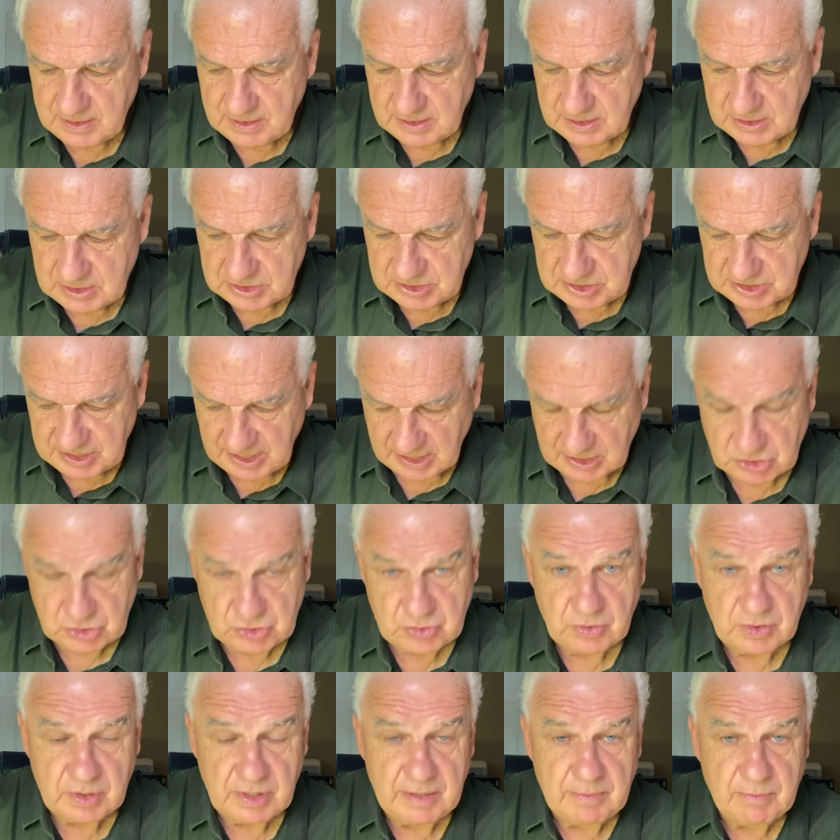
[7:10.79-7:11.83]

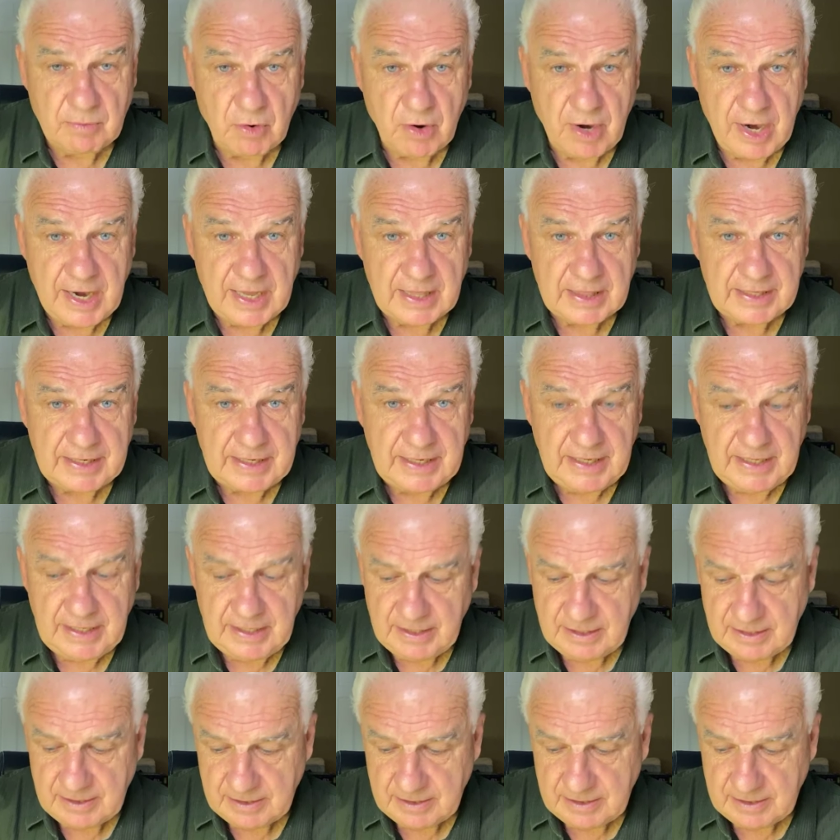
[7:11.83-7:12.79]
sexual immorality,